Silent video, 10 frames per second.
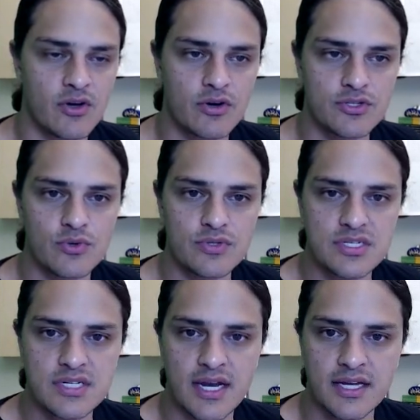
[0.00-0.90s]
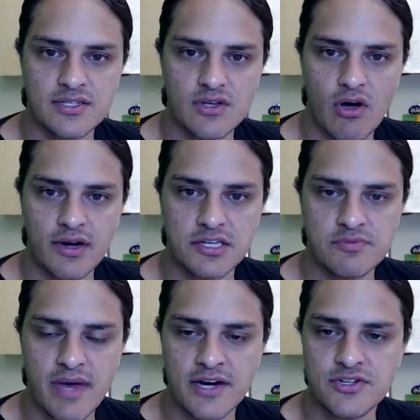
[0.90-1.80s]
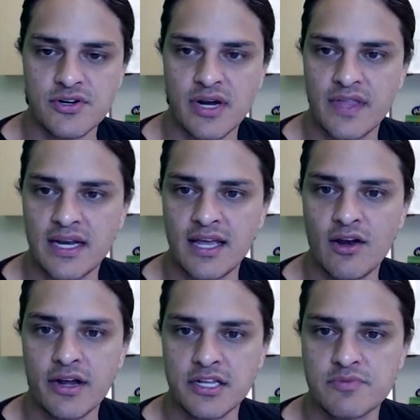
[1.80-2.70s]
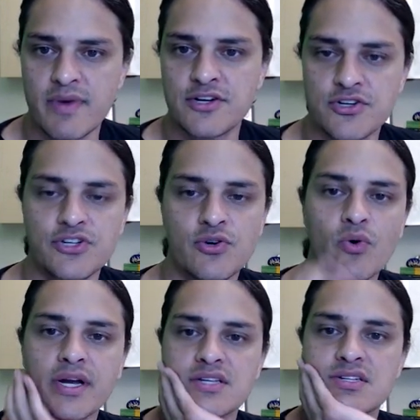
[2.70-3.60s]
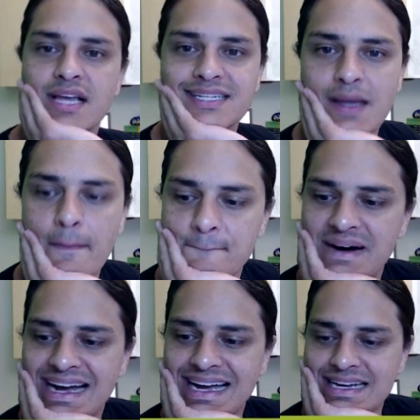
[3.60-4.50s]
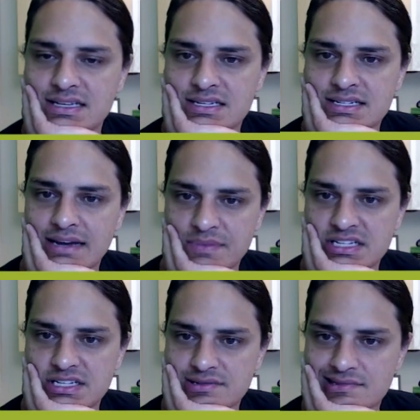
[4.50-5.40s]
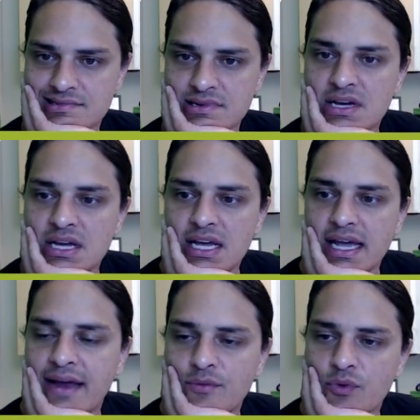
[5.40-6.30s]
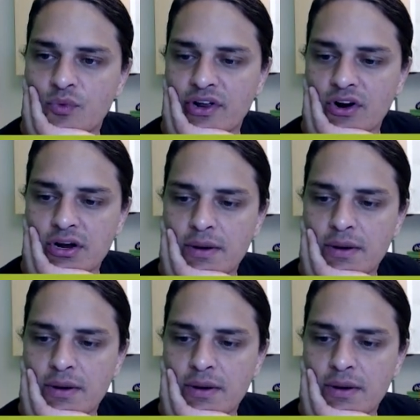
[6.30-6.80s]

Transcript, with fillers: Go to Tools and Settings, Audience Manager, and then in Audience Manager, you're going to select Combined Segments. And when we're in our